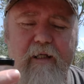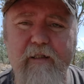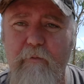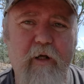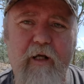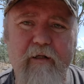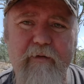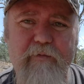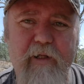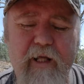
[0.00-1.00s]
and you might only need
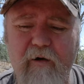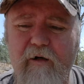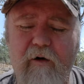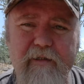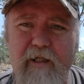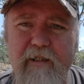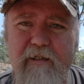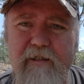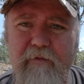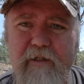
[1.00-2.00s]
it for an hour, I'd say
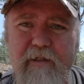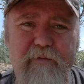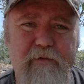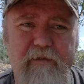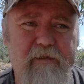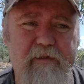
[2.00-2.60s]
get something different.